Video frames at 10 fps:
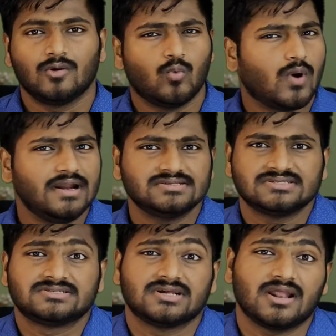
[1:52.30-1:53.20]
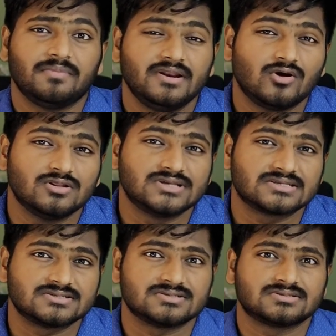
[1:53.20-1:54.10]
Why does Instagram need all
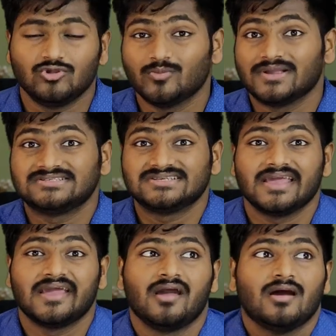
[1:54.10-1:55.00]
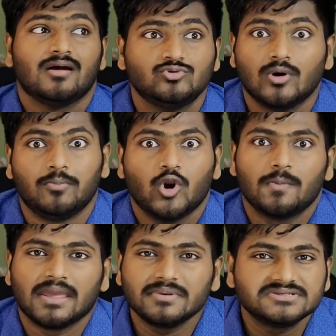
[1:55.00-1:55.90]
these accesses? You might say, to upload
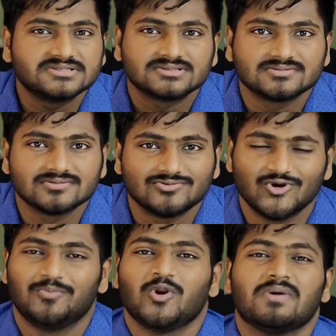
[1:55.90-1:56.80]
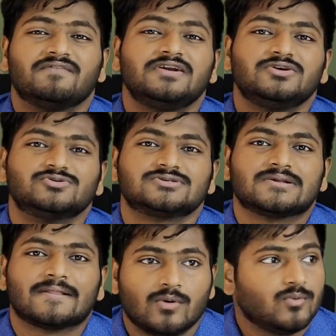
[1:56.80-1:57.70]
my images, to upload my
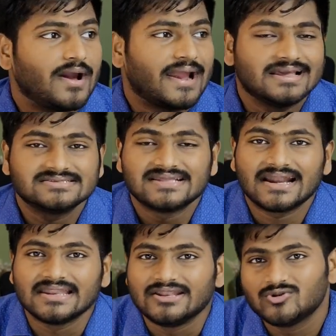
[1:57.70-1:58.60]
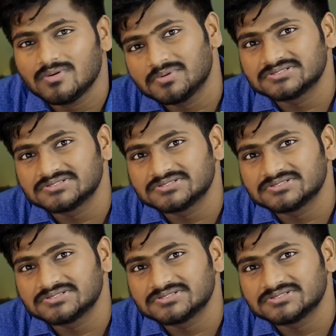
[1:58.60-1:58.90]
videos. But why does that need to be